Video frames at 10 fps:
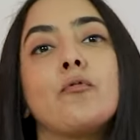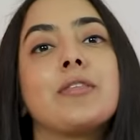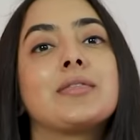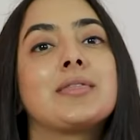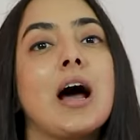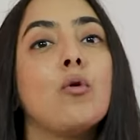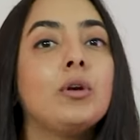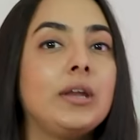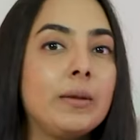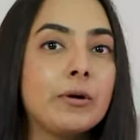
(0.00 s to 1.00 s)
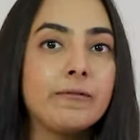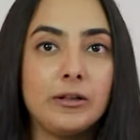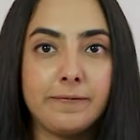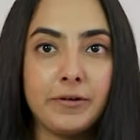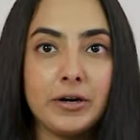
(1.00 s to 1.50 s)
without labor
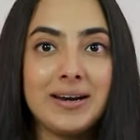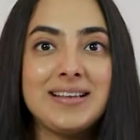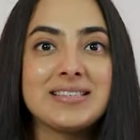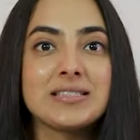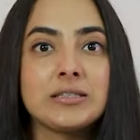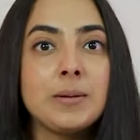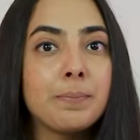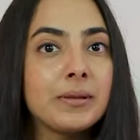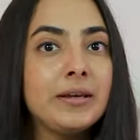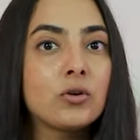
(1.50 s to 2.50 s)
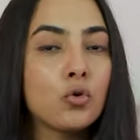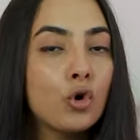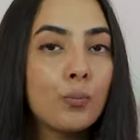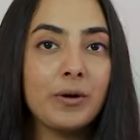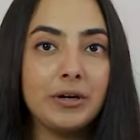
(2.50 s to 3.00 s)
welfare is simply
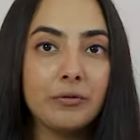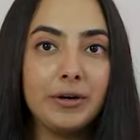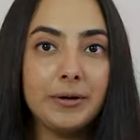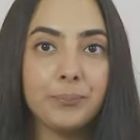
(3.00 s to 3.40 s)
corporate greed.